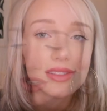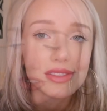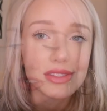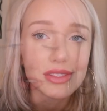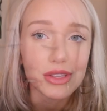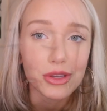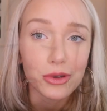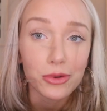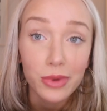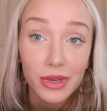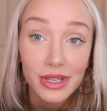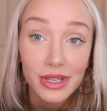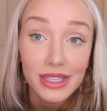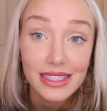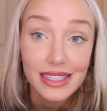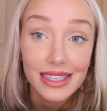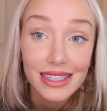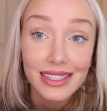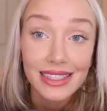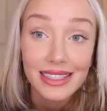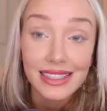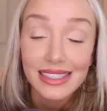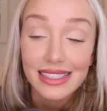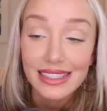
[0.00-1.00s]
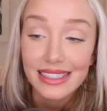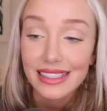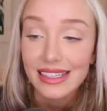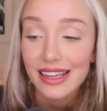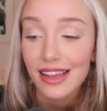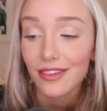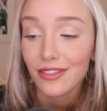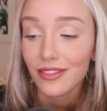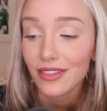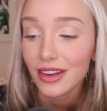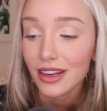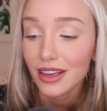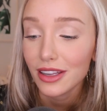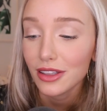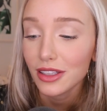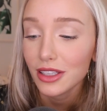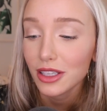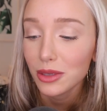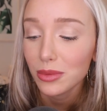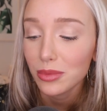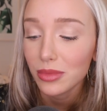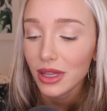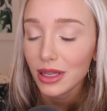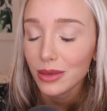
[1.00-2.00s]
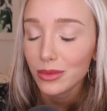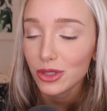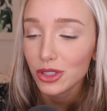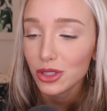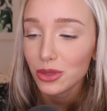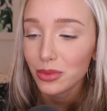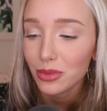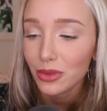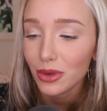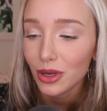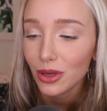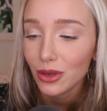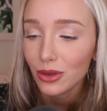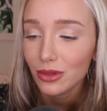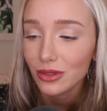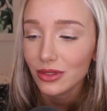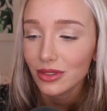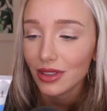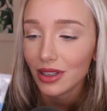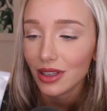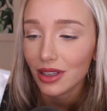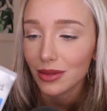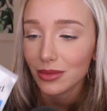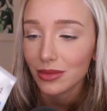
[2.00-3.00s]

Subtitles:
So my skin is definitely blemish-prone.